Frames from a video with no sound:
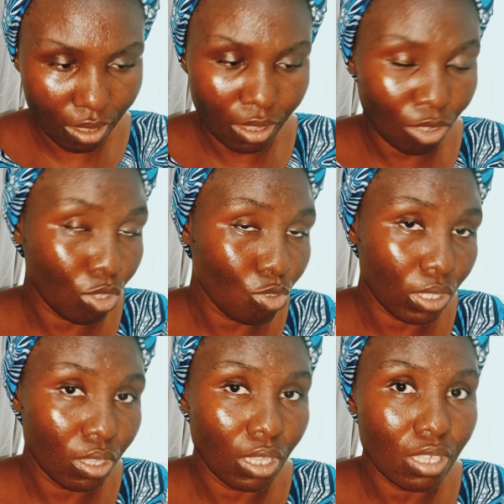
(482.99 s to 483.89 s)
So these were the
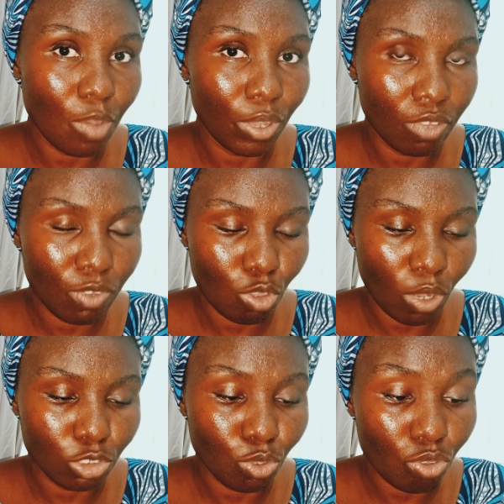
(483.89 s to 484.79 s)
things that were given to her.
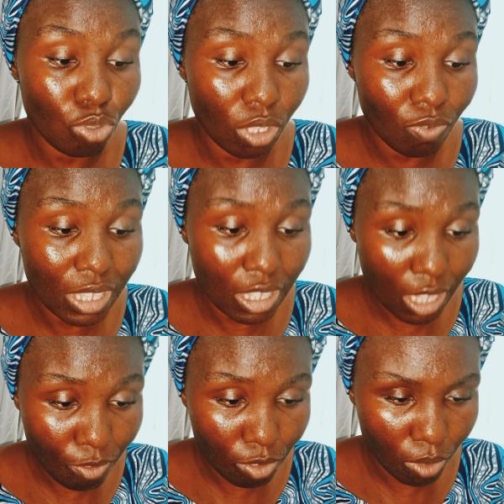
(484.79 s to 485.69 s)
She was also given
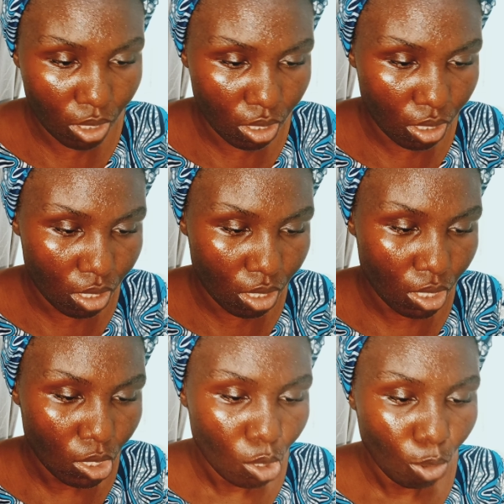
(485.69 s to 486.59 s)
7 maidens,
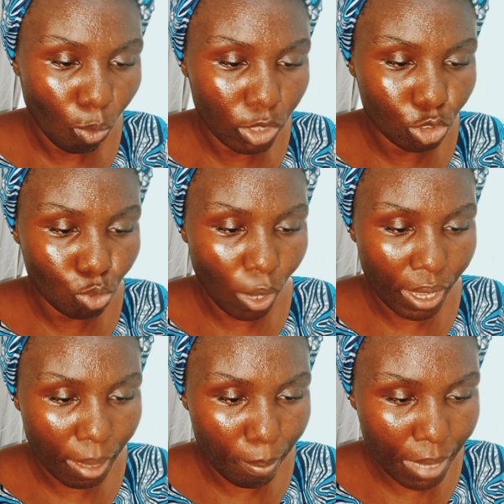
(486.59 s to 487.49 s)
which
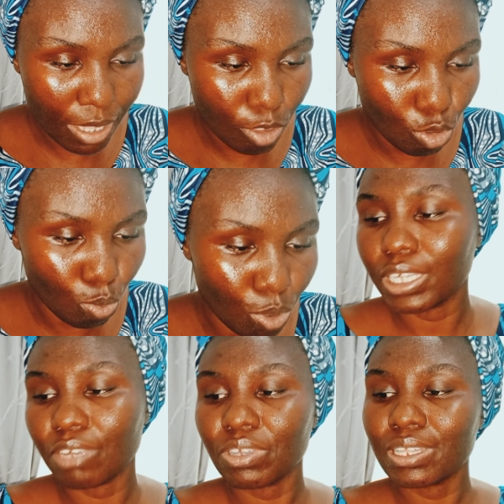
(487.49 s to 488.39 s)
were meet to be
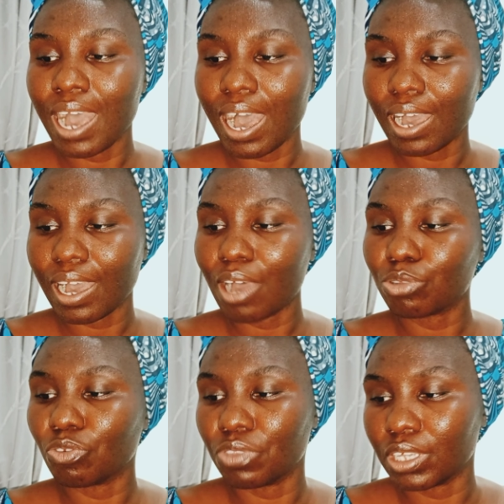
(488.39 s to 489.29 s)
given her out
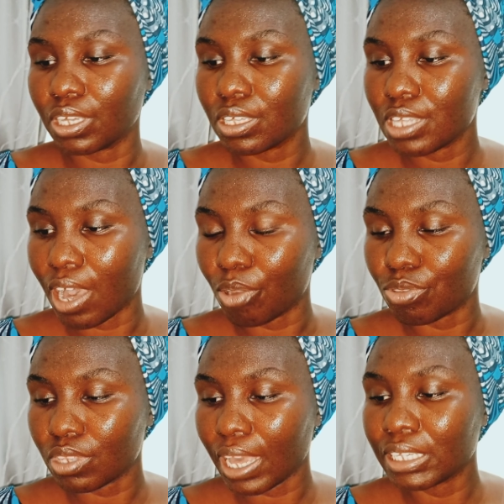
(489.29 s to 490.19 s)
of the king's
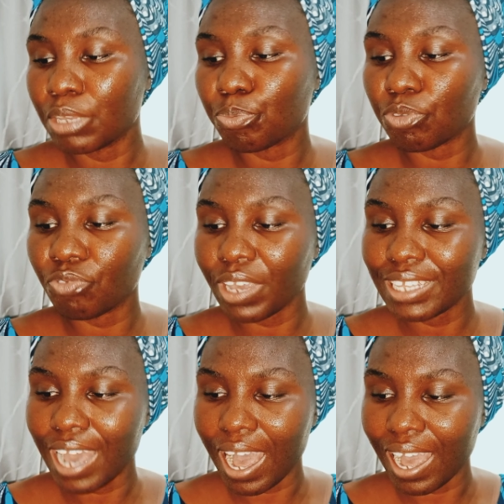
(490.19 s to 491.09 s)
house, and he preferred
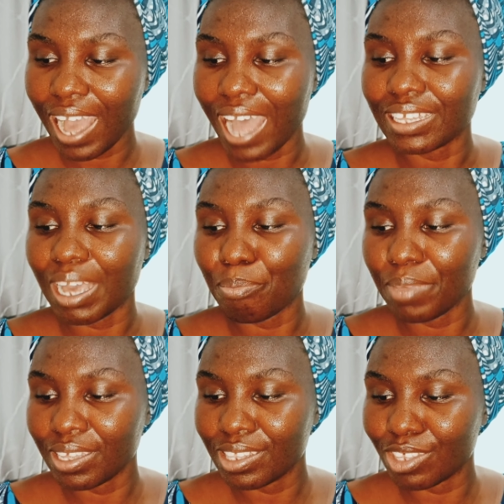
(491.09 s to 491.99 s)
her and her
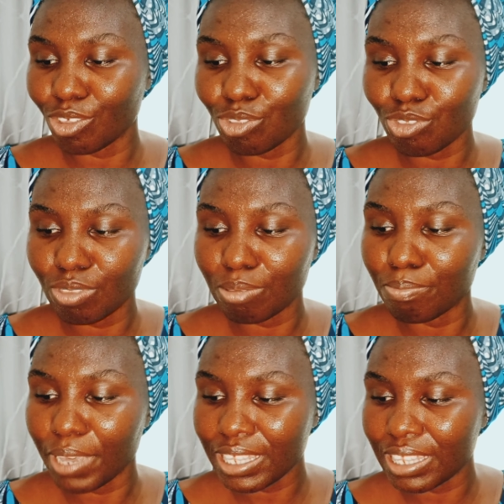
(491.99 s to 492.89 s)
maids unto the
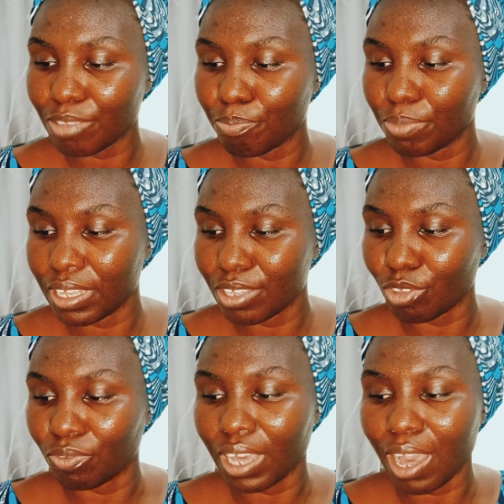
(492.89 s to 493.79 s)
best place
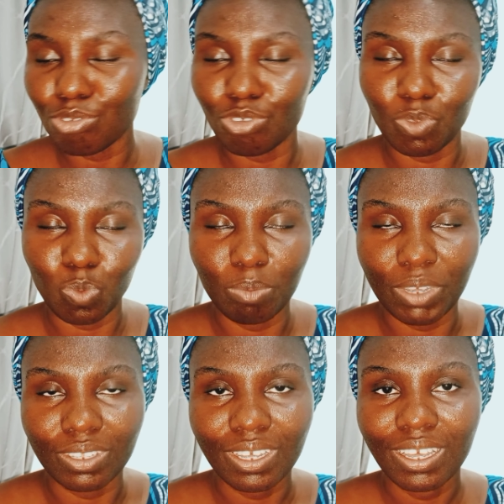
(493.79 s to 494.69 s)
of the house of the
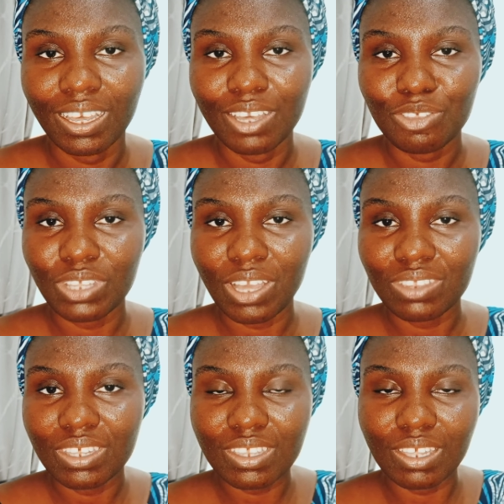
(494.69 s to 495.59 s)
women. So now
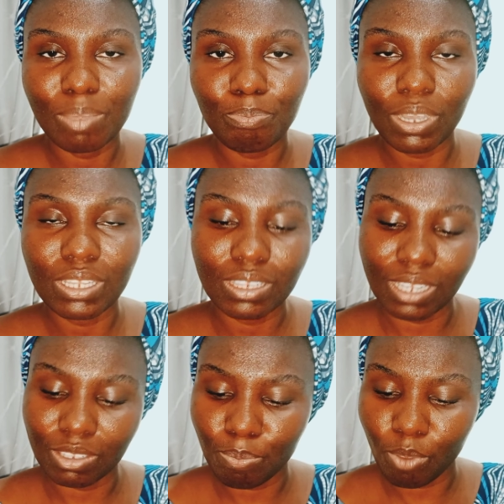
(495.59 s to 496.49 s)

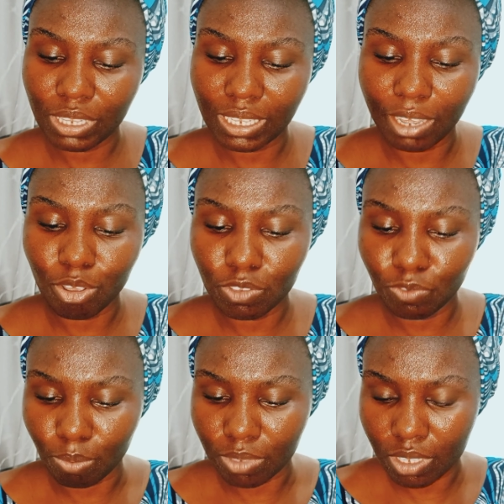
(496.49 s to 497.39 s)
the point that I got
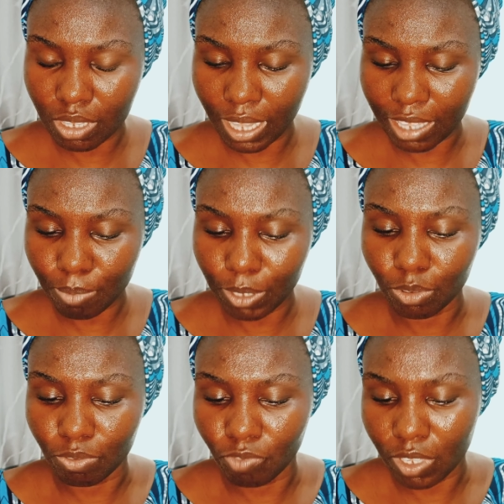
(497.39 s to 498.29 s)
from this last part
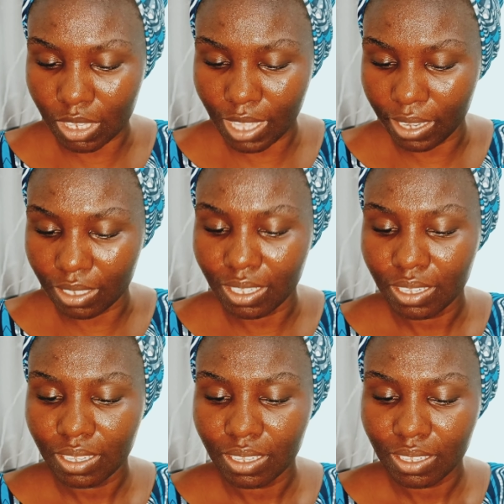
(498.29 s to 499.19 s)
of verse 9
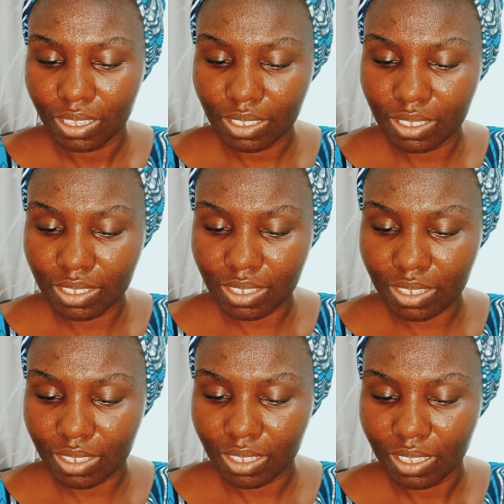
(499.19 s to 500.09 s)

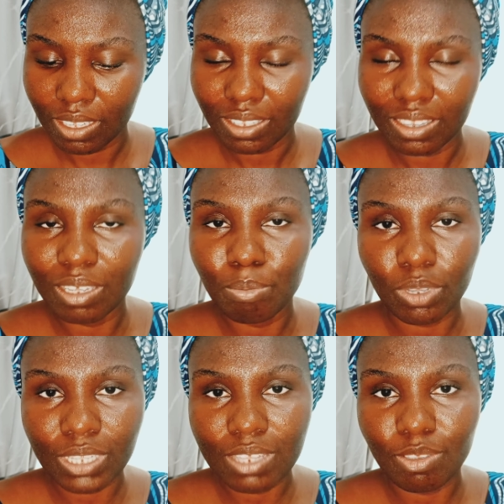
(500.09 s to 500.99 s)
is the
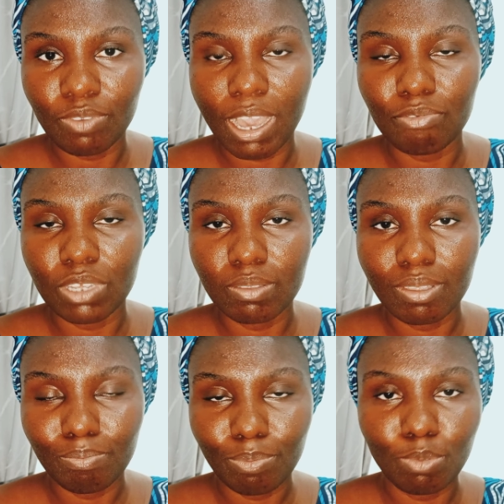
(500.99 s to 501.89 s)
importance of having
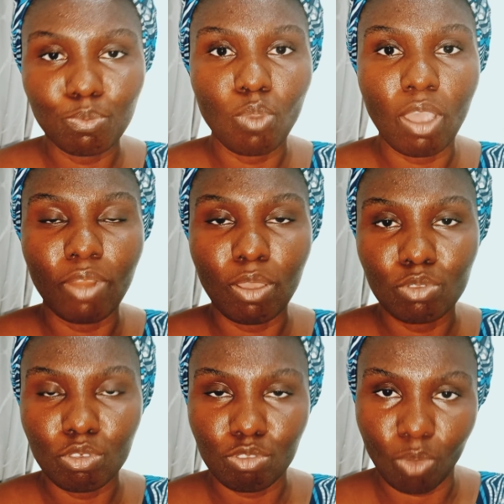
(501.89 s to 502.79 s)
people around
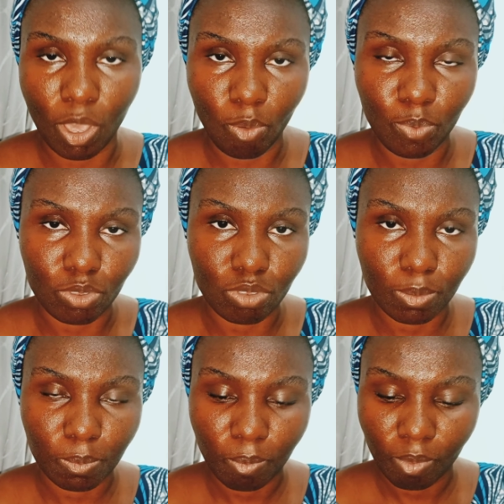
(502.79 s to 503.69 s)
us to help us.
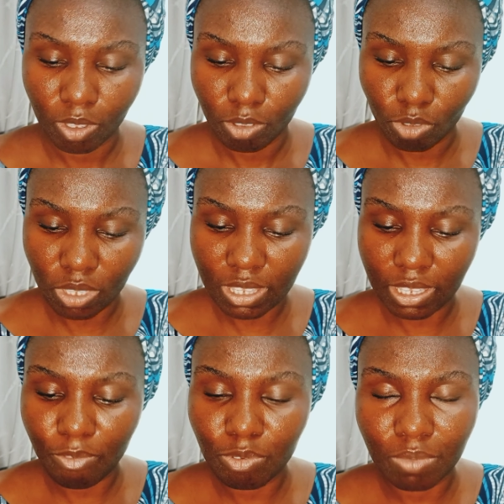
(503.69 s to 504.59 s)
So these
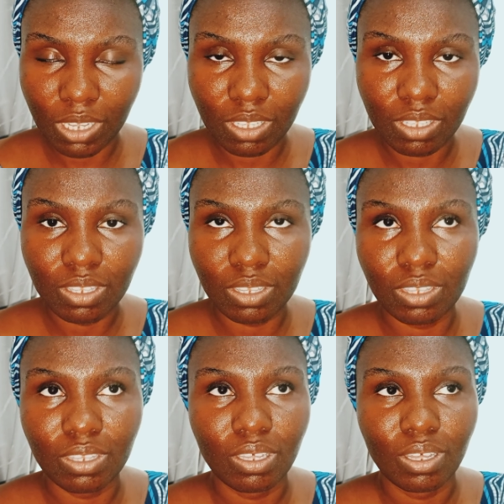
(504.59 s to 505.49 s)
7
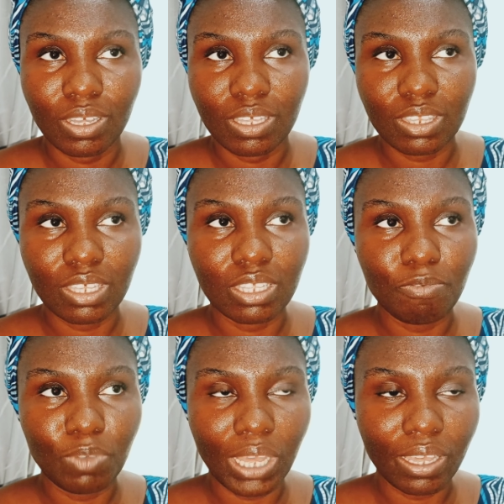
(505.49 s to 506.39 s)
maidens
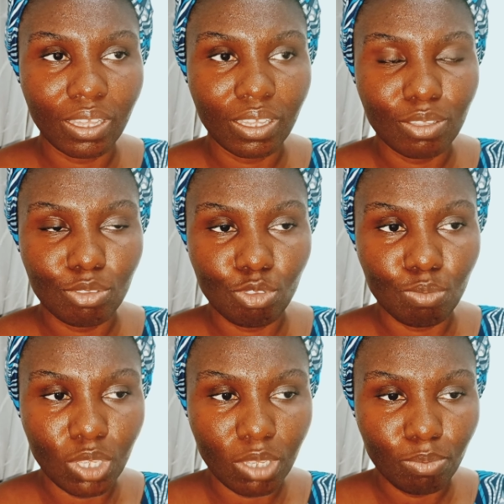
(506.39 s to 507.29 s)
signify to
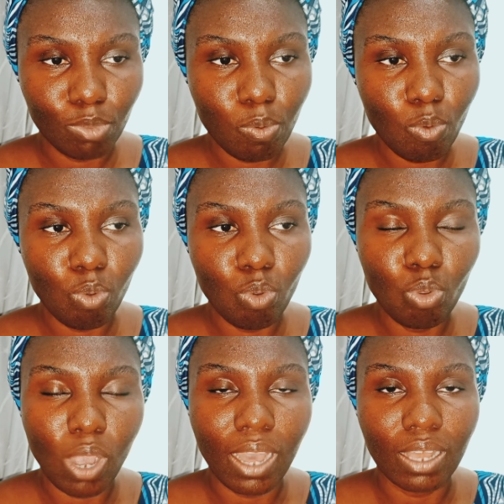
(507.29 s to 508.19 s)
me people
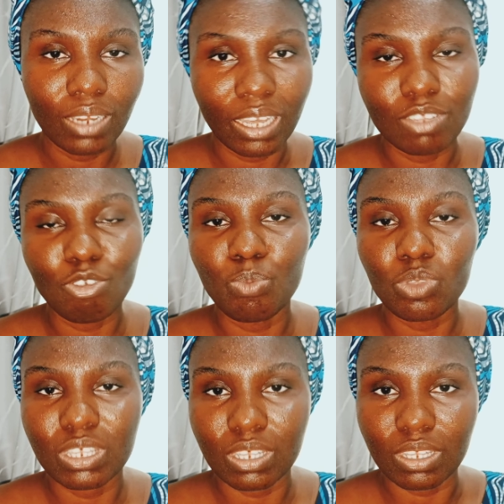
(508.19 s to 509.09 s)
who are like
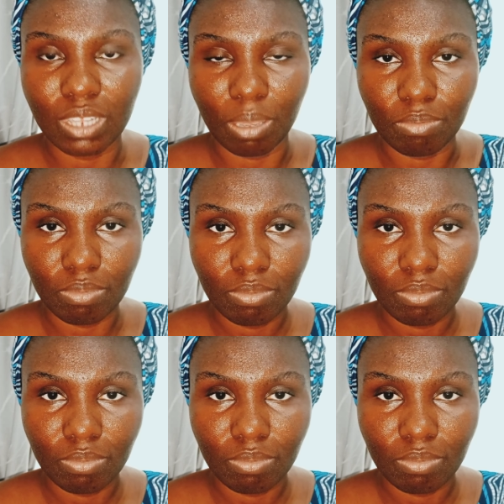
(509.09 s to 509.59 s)
support system.